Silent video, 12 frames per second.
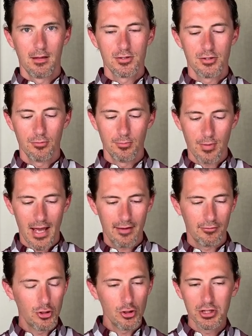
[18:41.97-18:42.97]
to
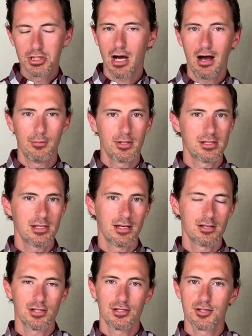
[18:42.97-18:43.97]
have good common
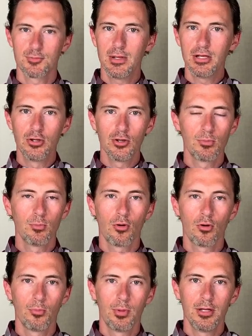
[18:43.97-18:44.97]
sense and just be good
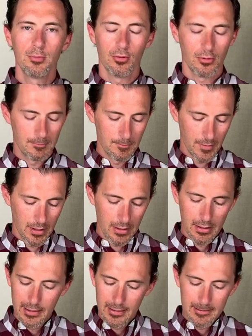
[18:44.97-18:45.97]
moral people.
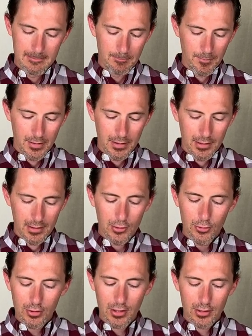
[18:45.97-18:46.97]

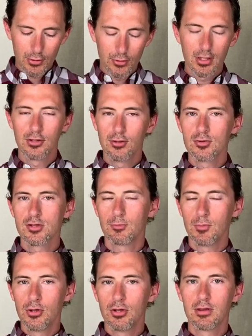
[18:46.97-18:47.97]
You can do
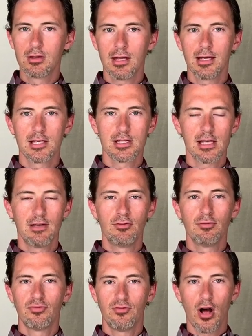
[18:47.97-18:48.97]
some good things if
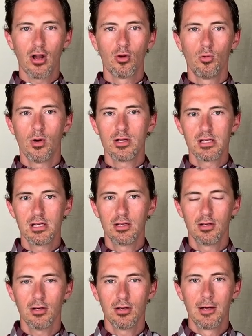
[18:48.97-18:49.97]
you follow what's
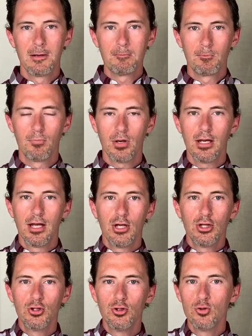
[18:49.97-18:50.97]
here, but
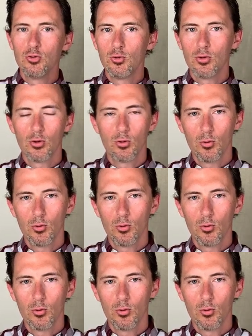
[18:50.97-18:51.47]
you